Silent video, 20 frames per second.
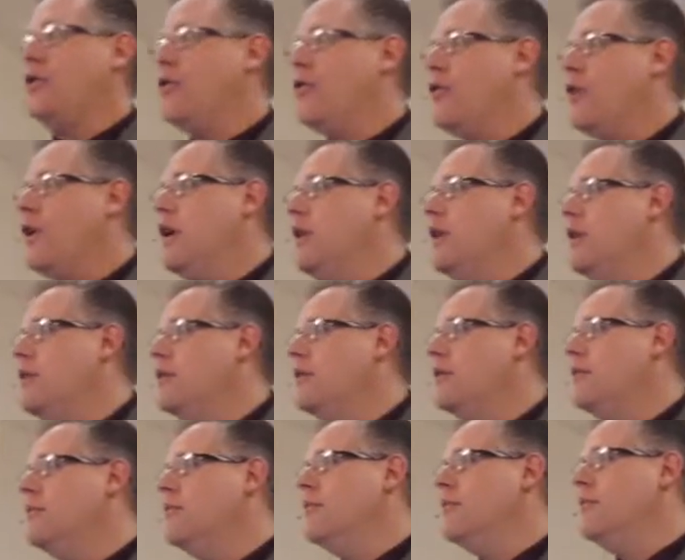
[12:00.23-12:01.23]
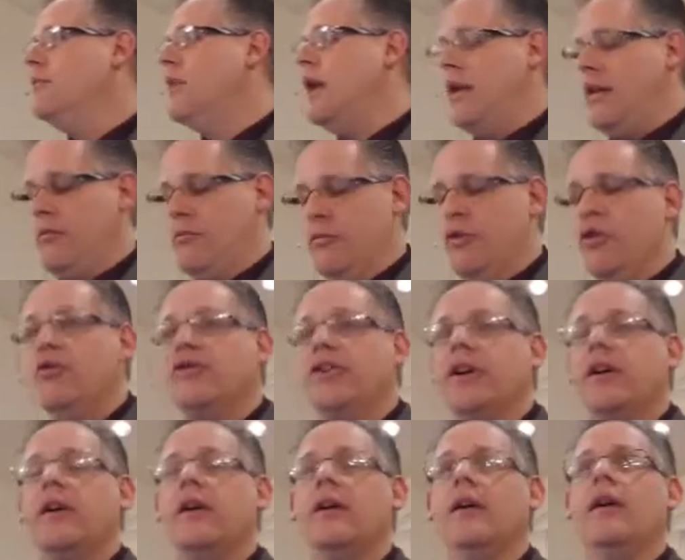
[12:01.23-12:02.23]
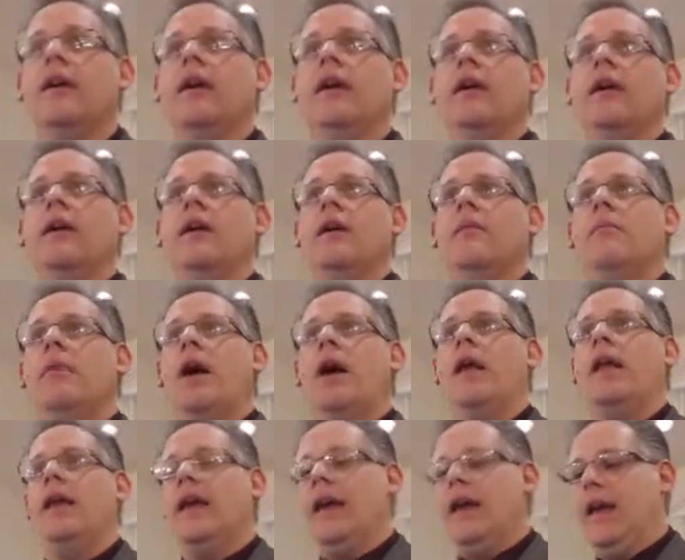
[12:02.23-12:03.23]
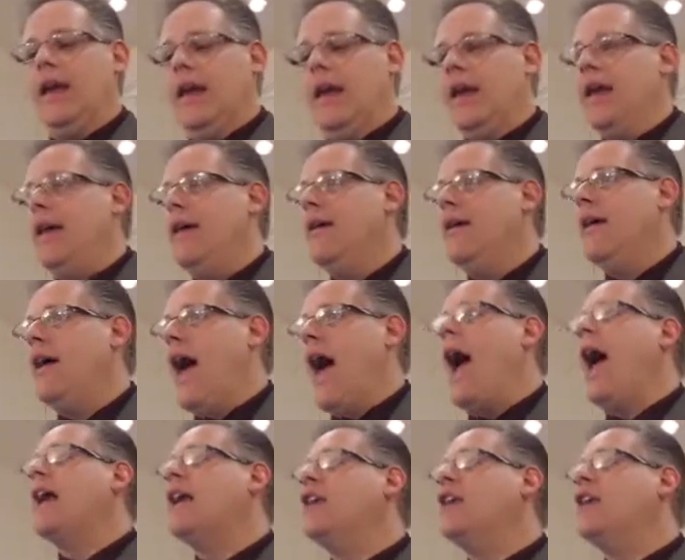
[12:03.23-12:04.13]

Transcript: in Greek and, and music. But I